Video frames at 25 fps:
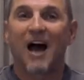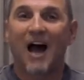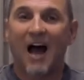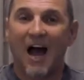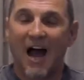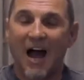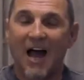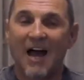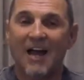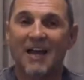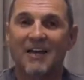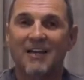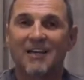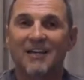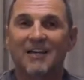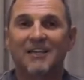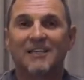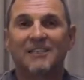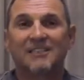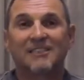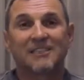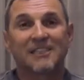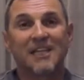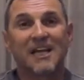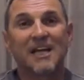I
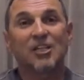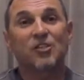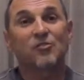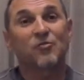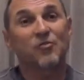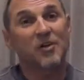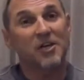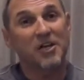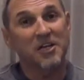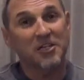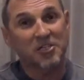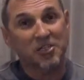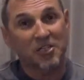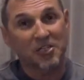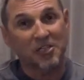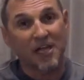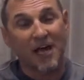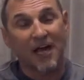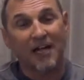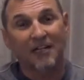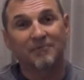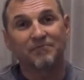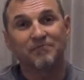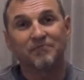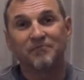stands for
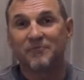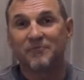intellect.